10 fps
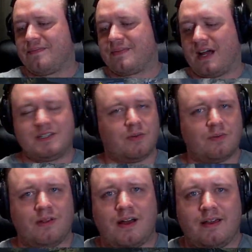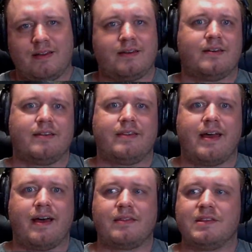I don't like
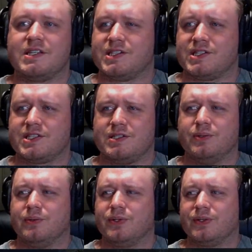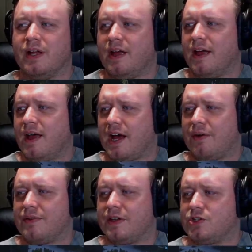that this is still how
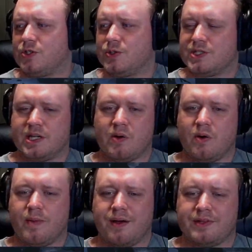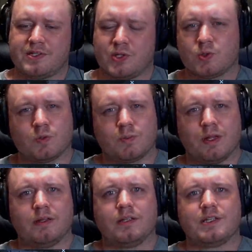they choose to go about the social
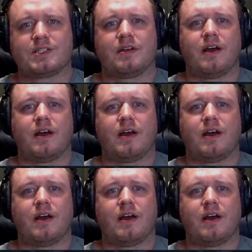playlist.